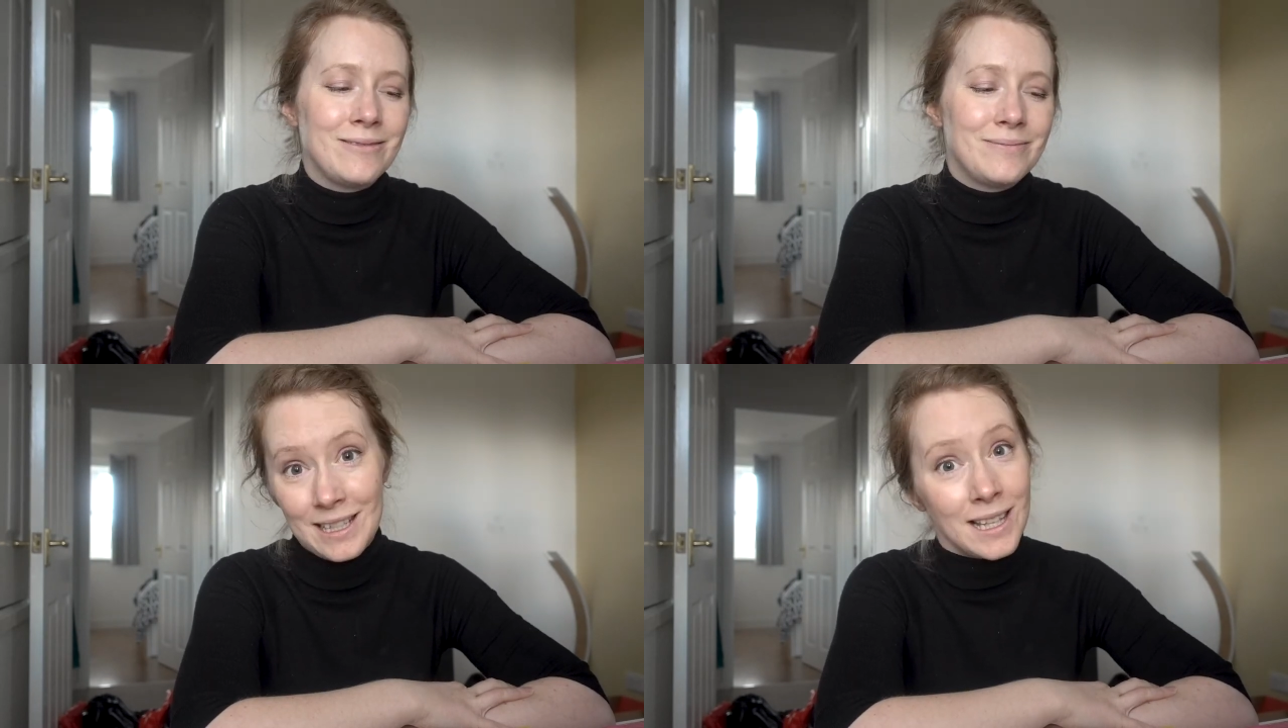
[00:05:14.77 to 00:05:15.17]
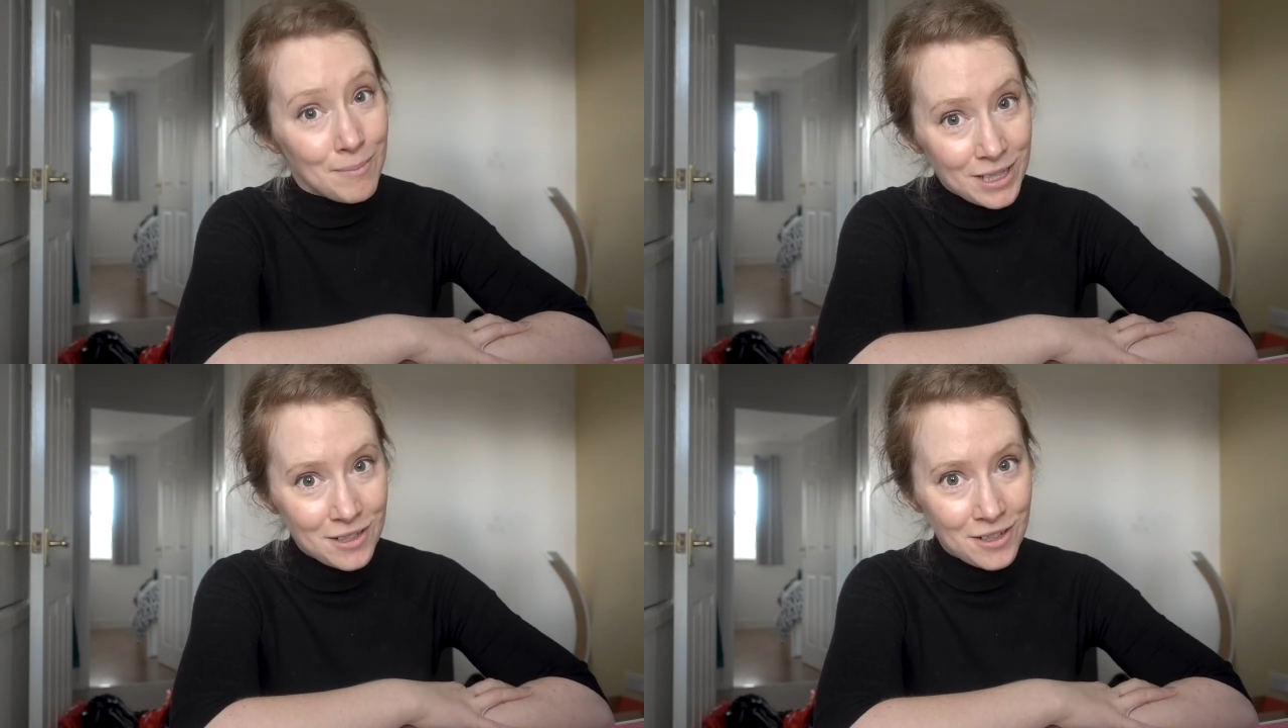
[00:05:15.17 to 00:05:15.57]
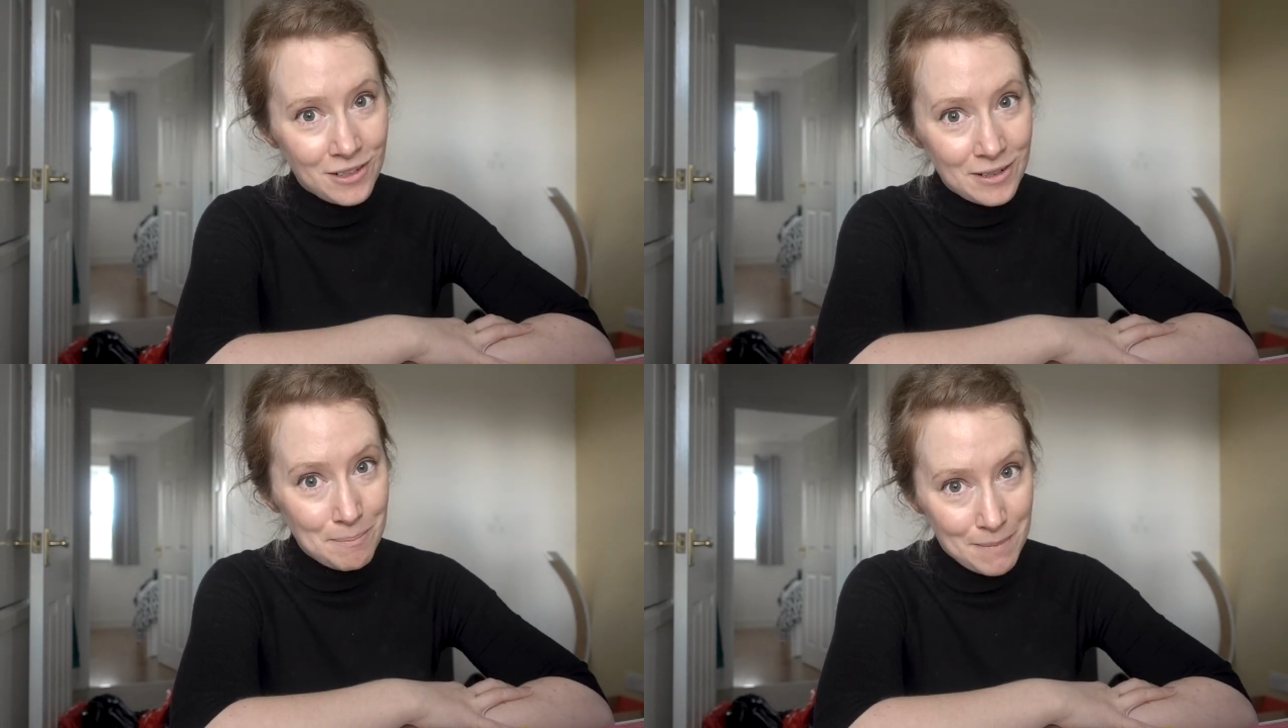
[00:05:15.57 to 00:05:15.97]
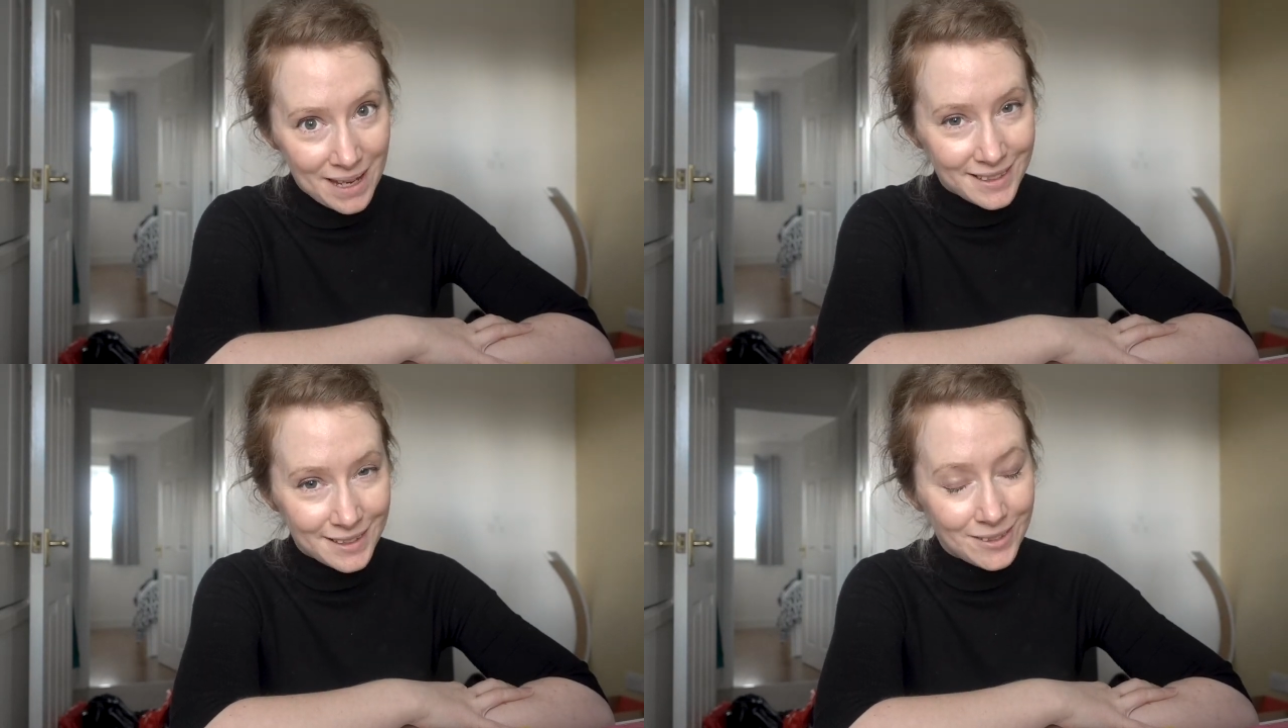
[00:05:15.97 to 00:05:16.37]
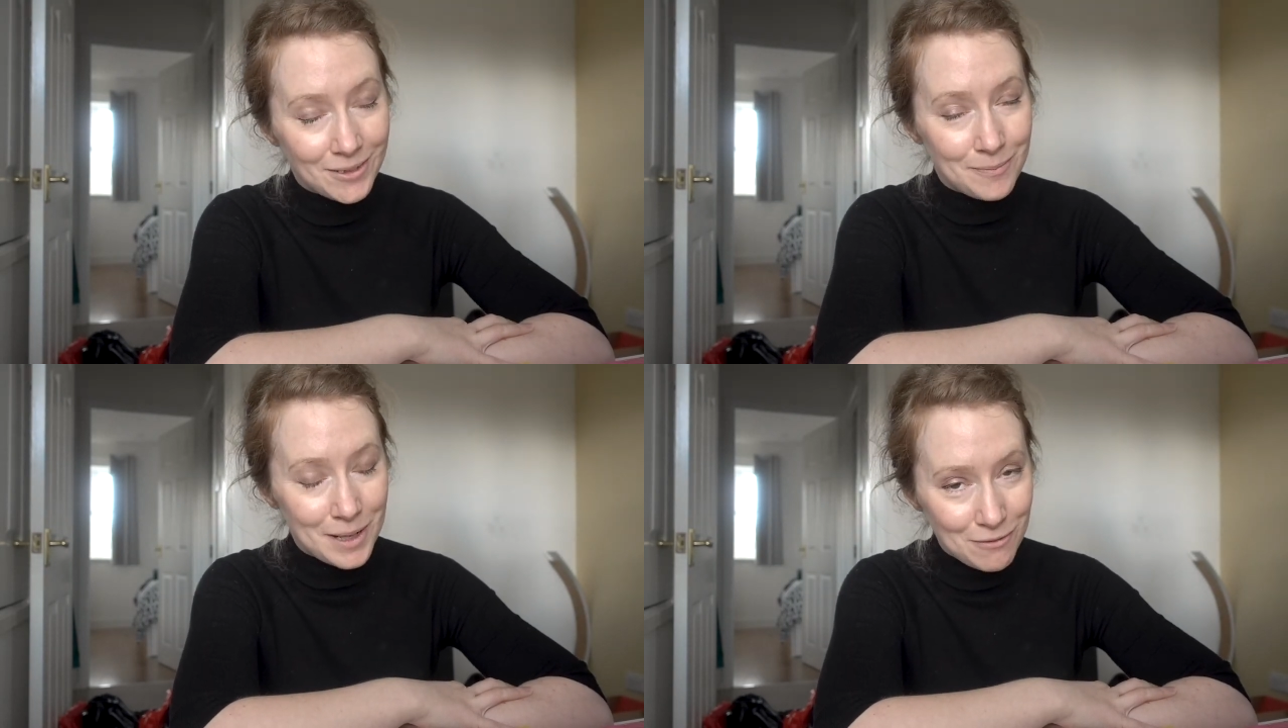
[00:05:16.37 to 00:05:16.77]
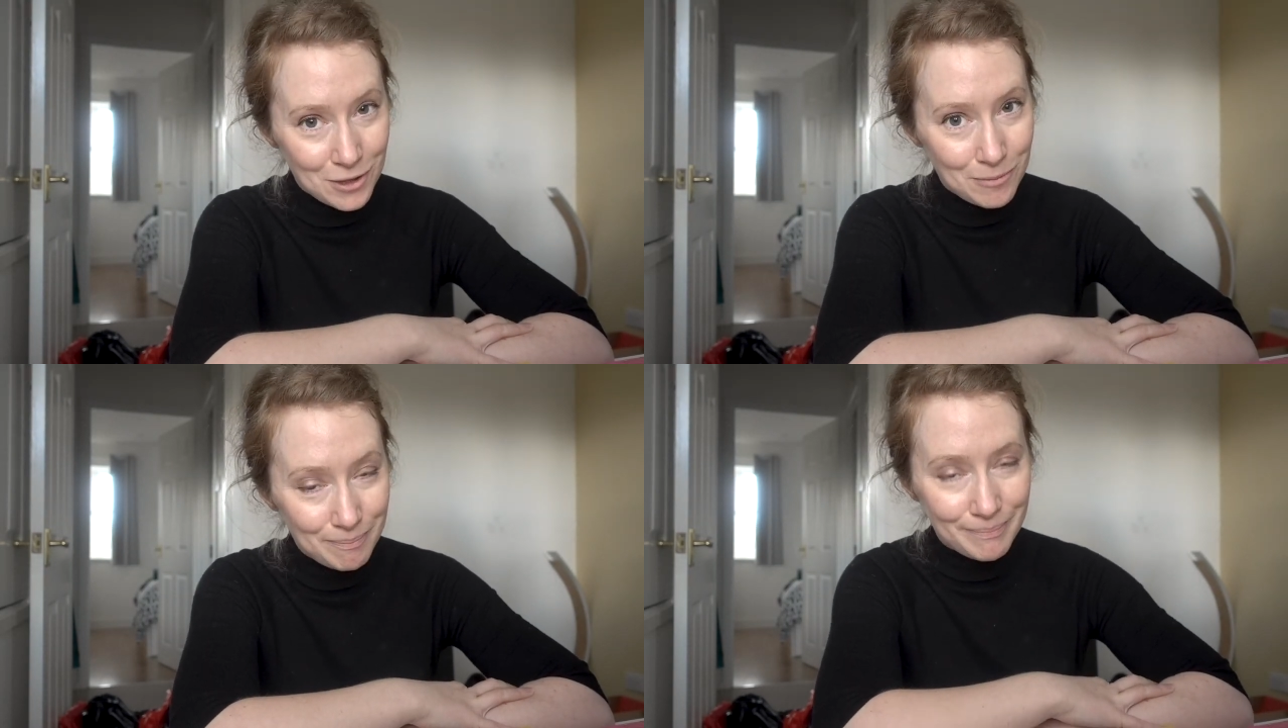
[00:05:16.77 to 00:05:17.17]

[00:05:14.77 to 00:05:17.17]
Let me show you the mess of my room.